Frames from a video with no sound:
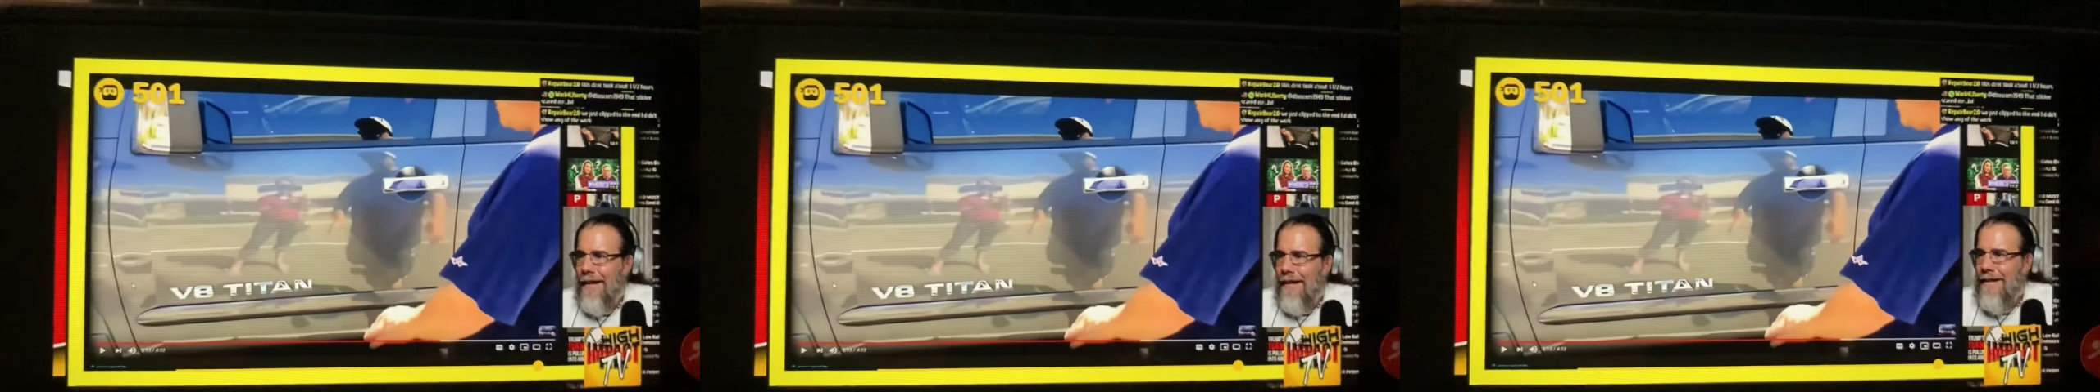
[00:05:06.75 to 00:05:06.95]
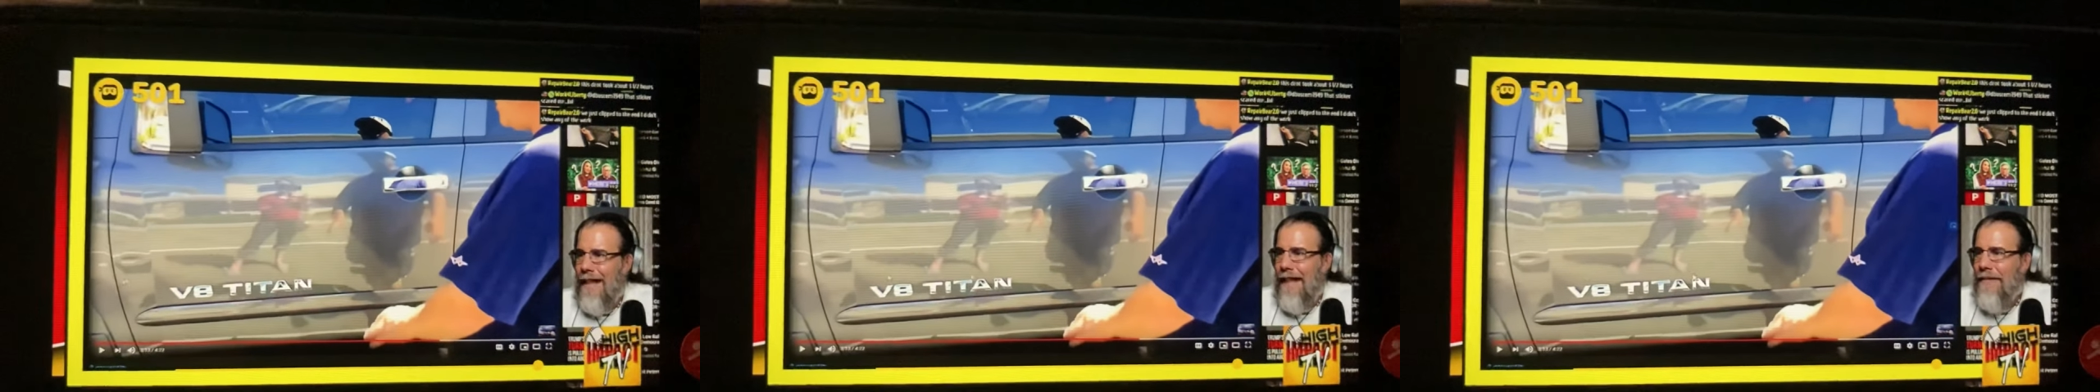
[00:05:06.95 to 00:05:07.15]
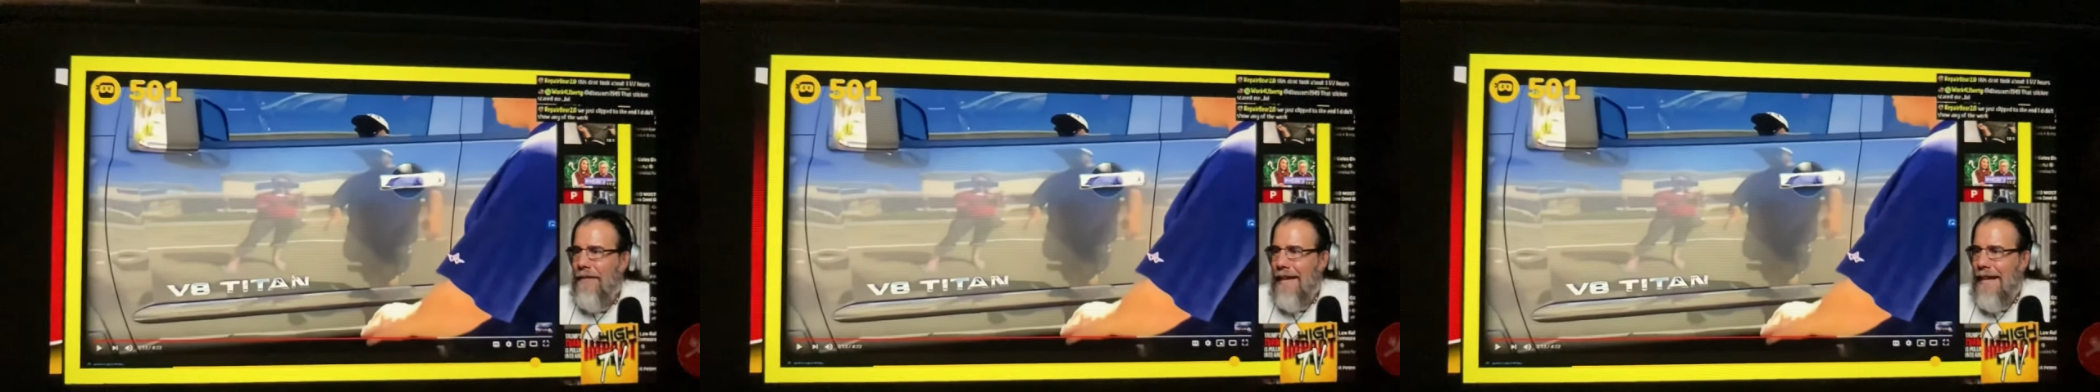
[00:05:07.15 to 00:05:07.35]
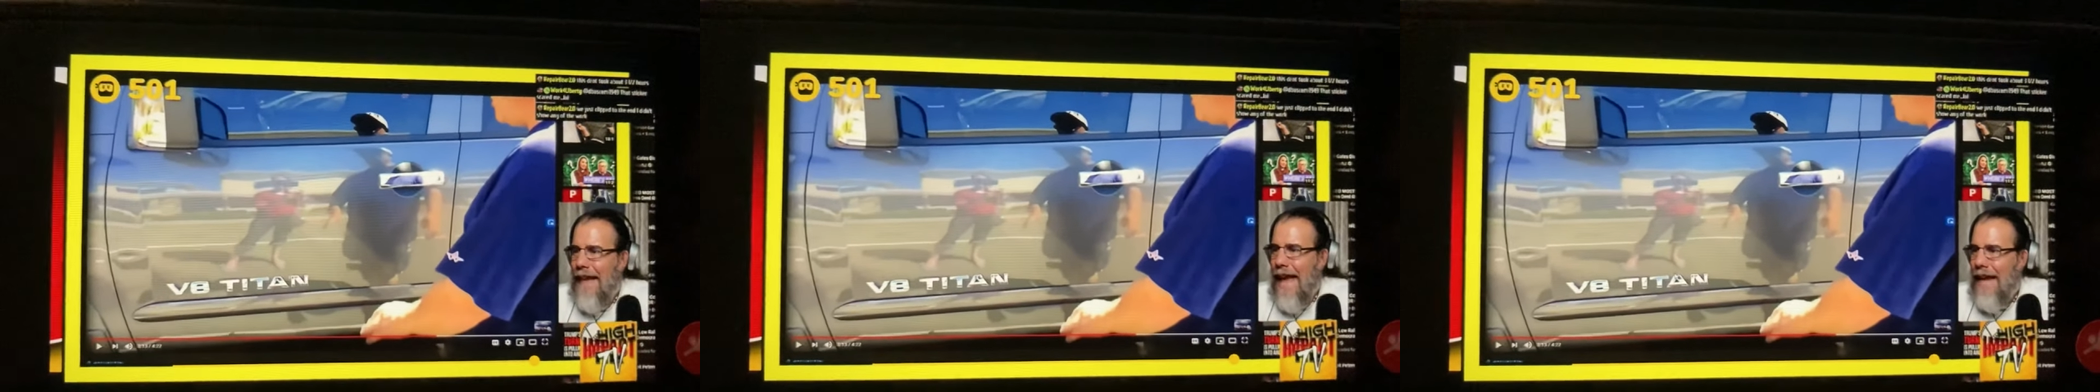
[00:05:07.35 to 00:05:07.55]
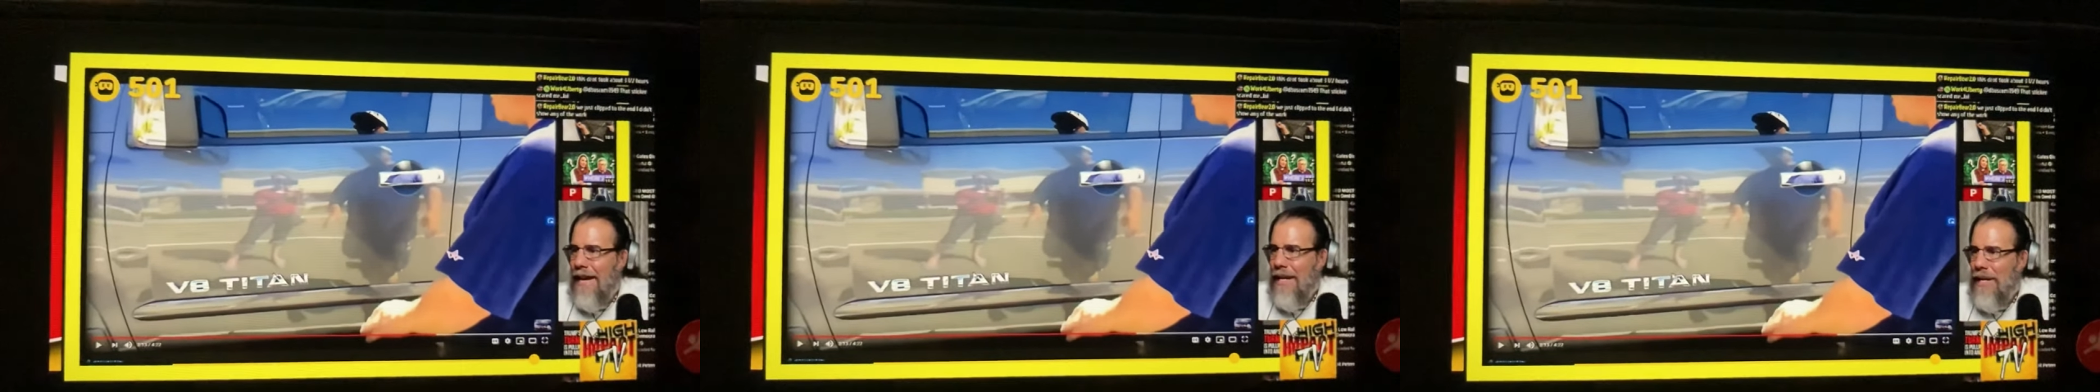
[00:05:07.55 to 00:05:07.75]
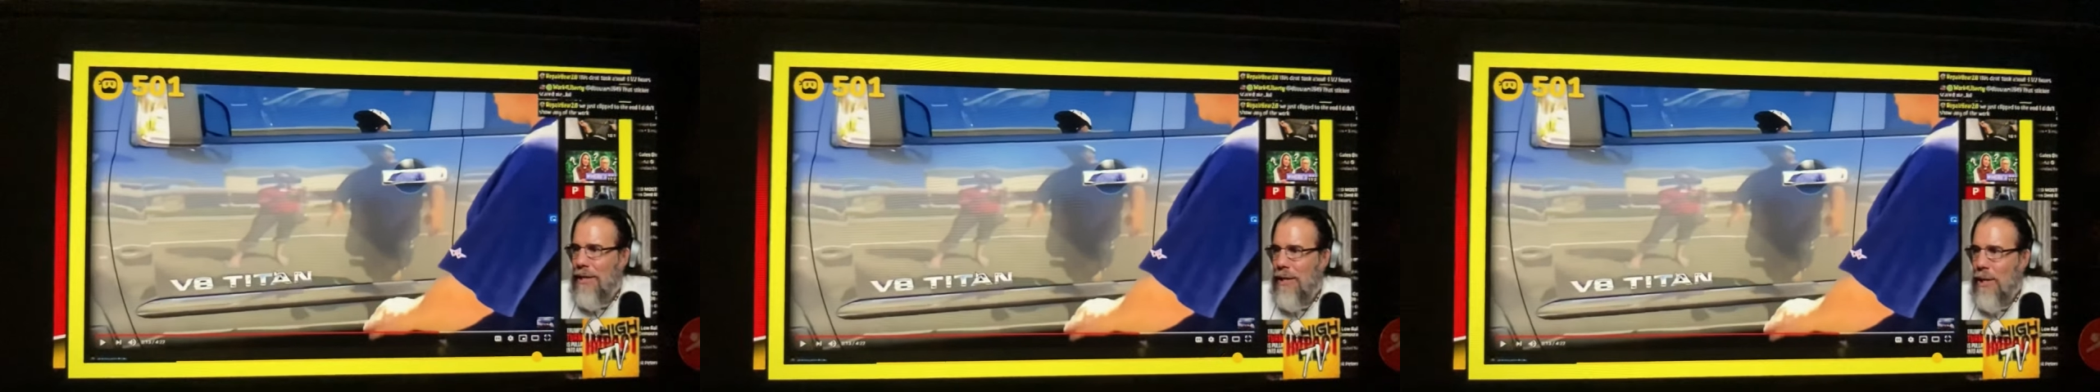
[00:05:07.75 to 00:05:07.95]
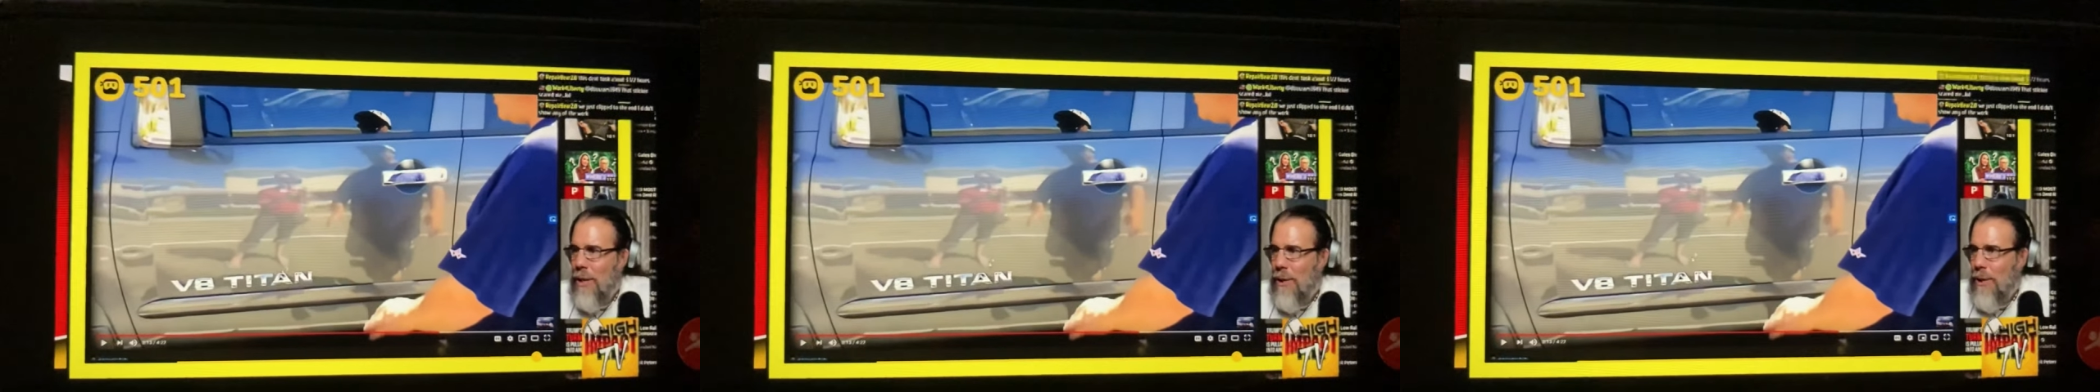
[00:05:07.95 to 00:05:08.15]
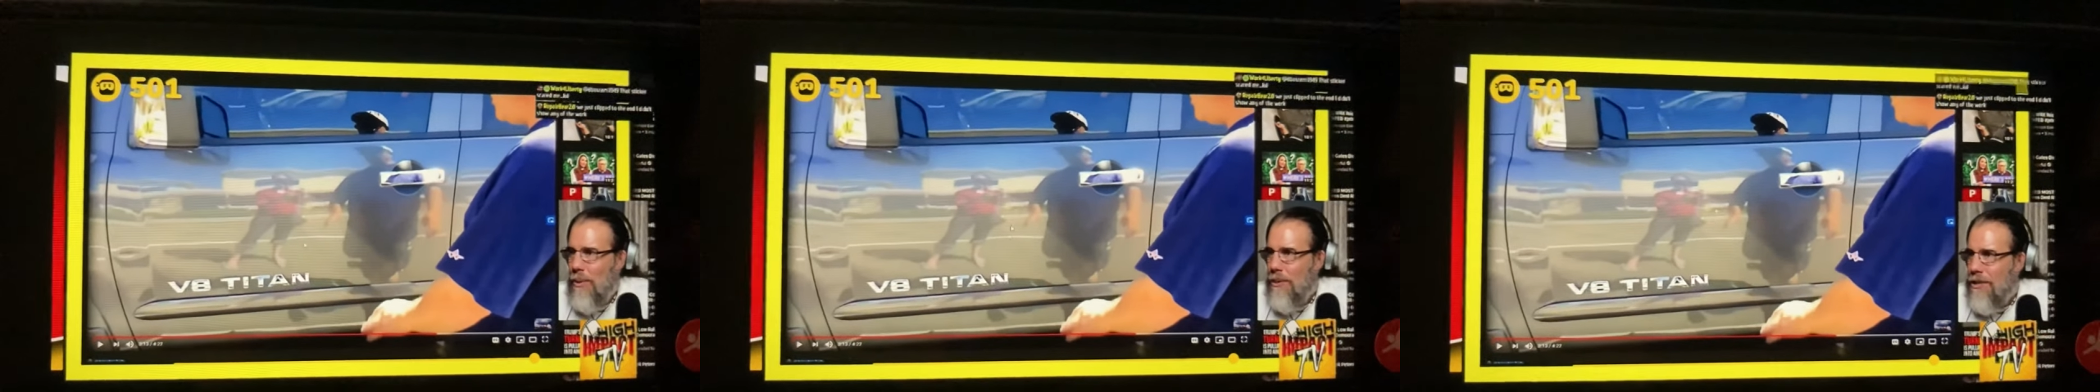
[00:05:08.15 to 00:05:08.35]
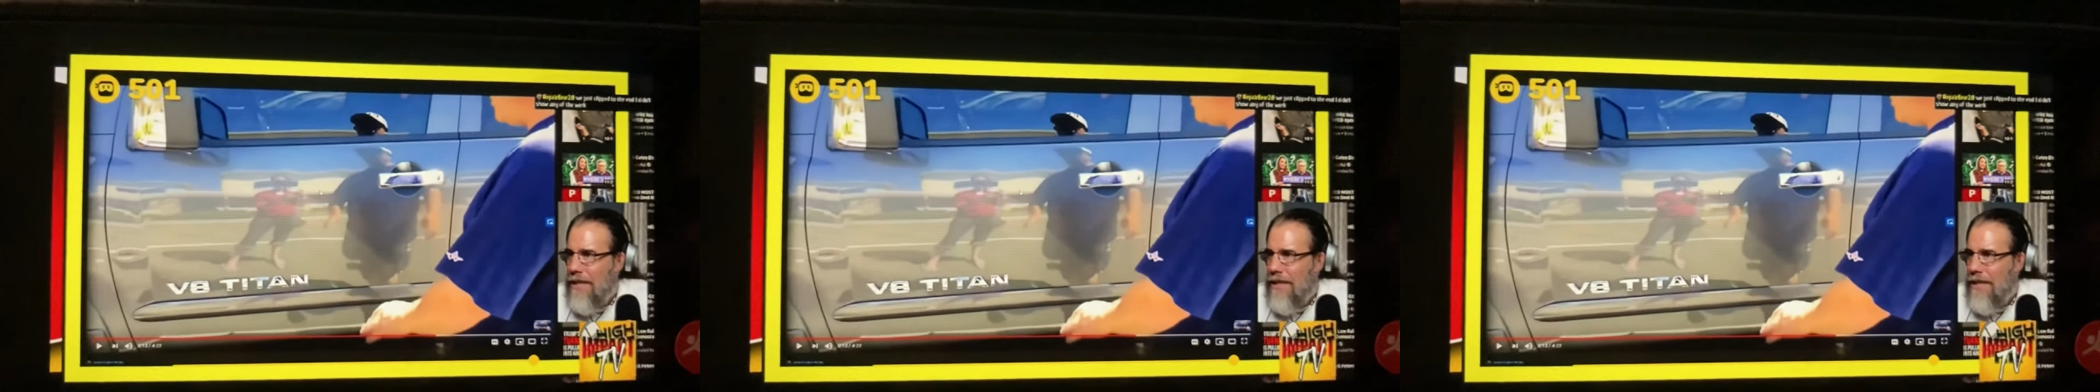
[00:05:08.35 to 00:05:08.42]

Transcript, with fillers: That thing had a huge